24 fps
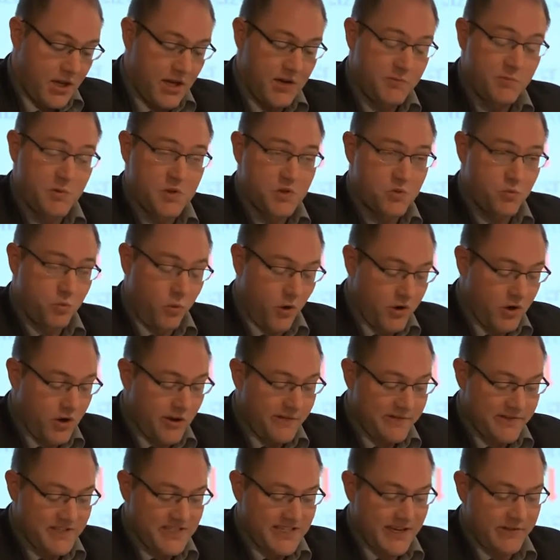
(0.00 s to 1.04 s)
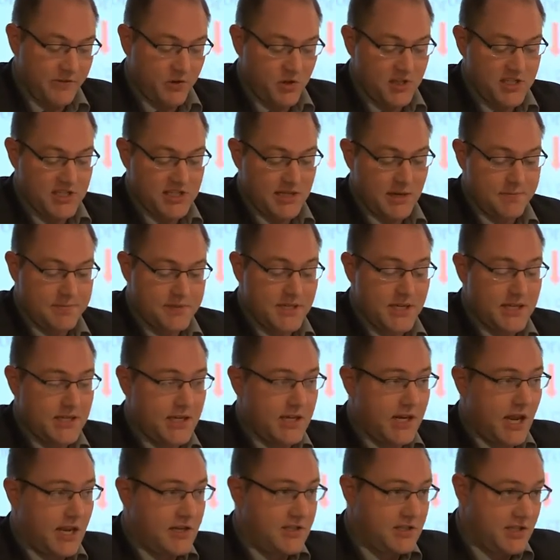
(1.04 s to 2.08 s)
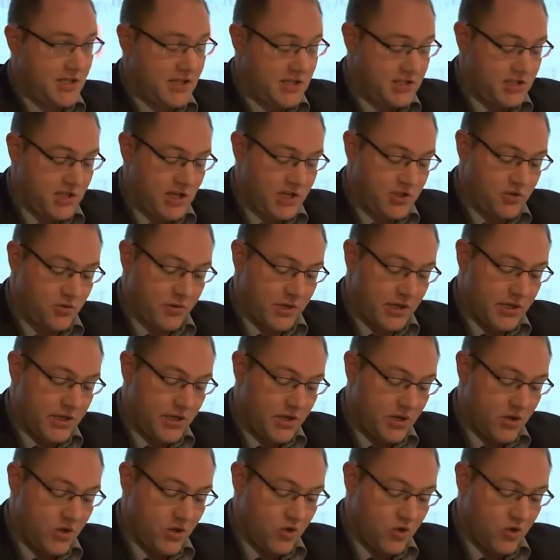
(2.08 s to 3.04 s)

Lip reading: It was one of several steps in the 19th century